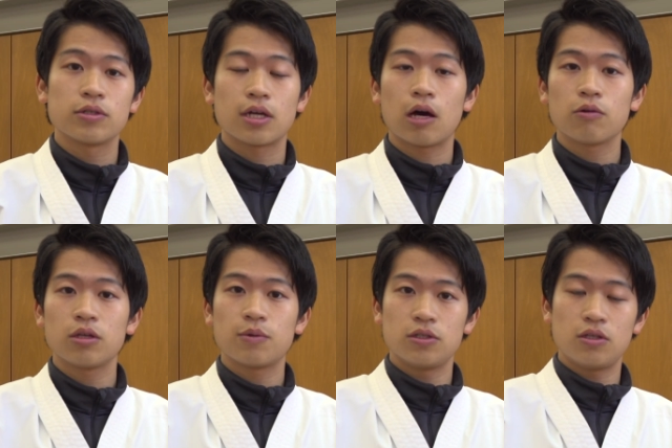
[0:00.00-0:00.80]
is how
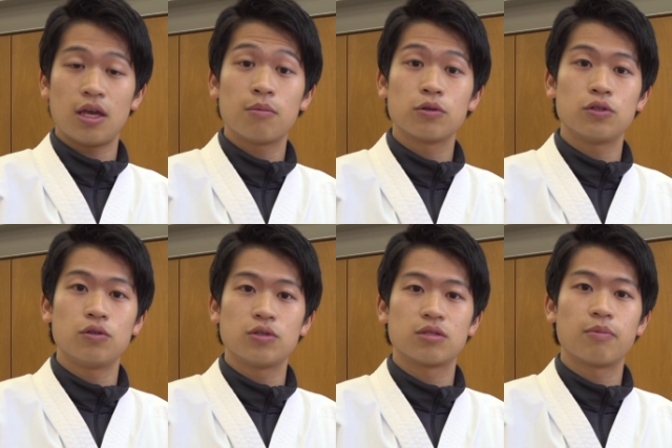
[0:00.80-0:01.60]
he was able to
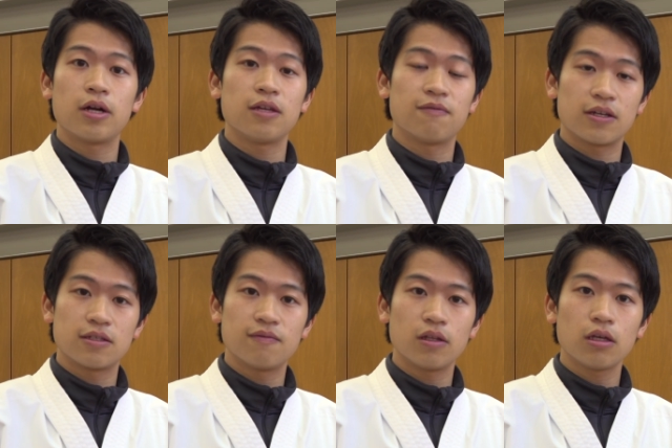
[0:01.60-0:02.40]
use his body
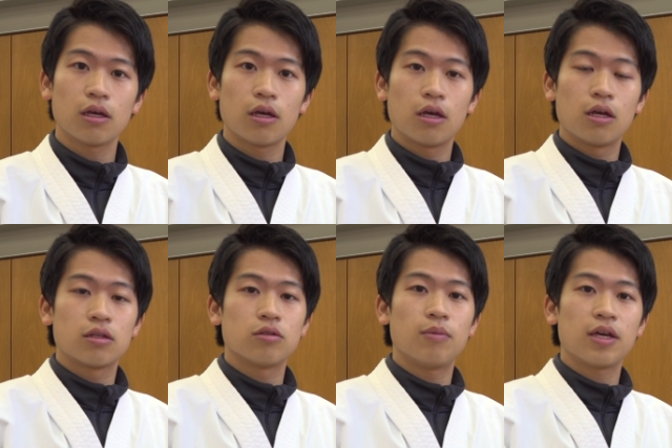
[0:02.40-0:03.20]
effectively
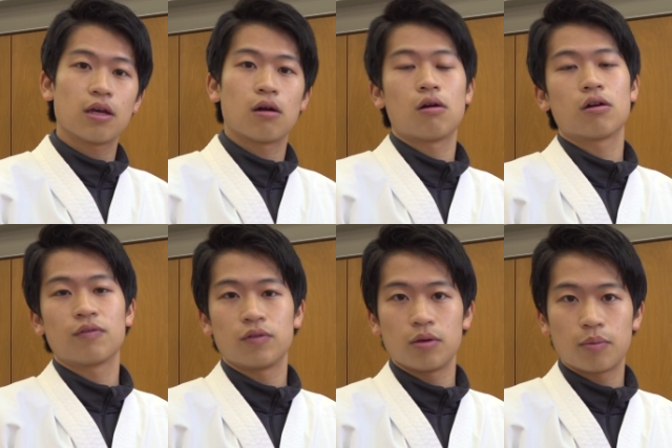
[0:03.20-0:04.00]
to make it hard
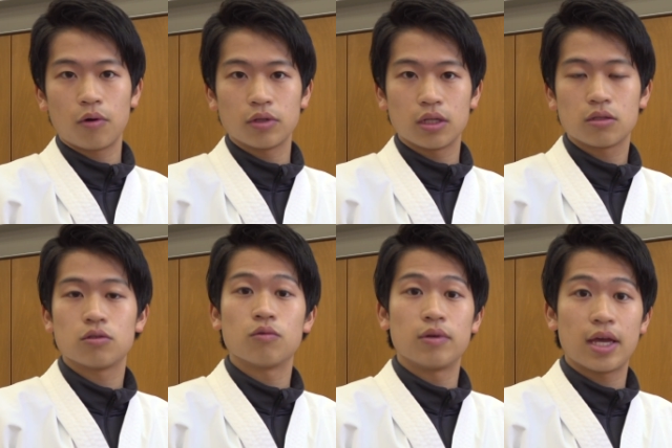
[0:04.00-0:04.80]
for the opponent
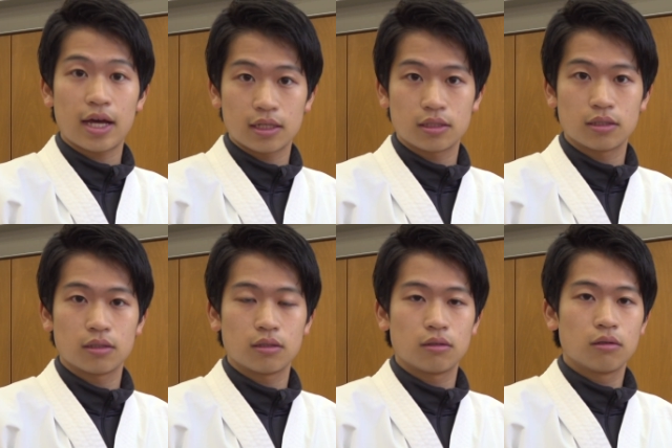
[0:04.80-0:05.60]
to react.
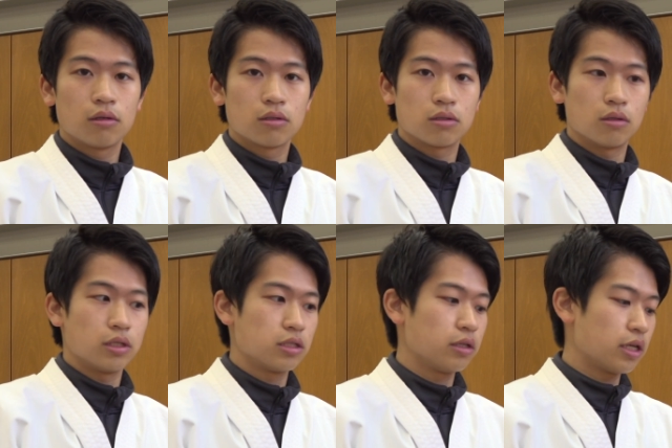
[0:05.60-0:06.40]
So
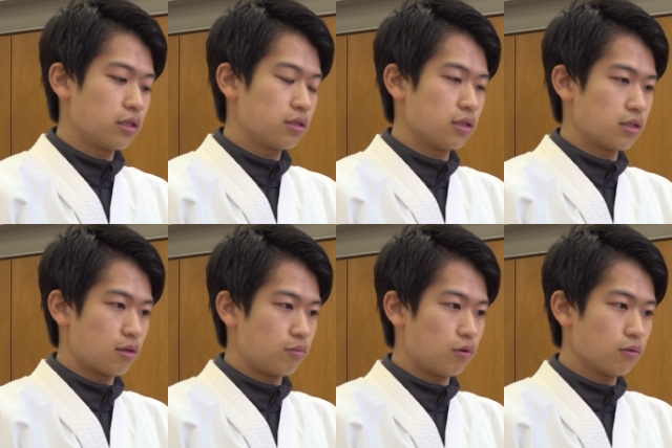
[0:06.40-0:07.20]
let's look at this
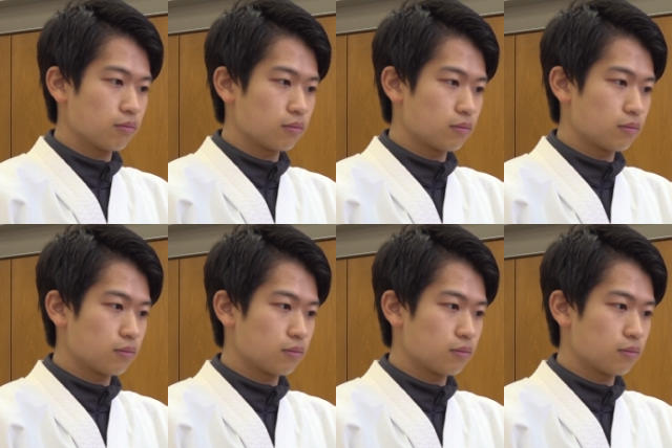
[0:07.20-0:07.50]
example.